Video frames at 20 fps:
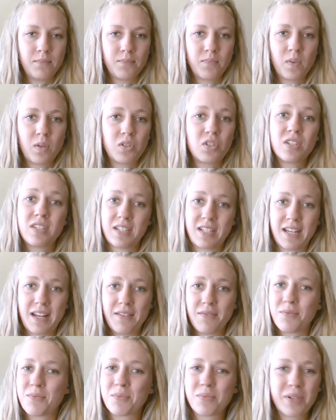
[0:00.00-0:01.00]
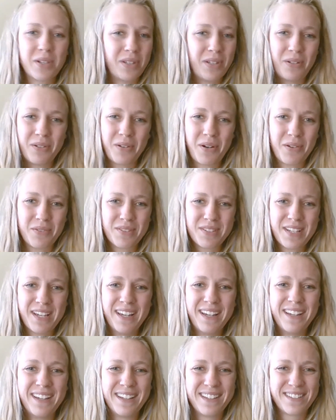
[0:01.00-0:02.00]
which is again really gross.
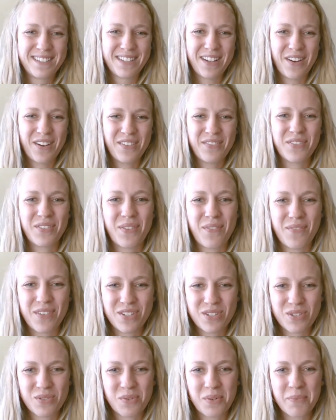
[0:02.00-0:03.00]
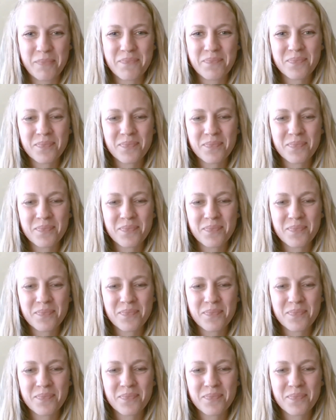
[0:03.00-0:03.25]
Sorry for the visual.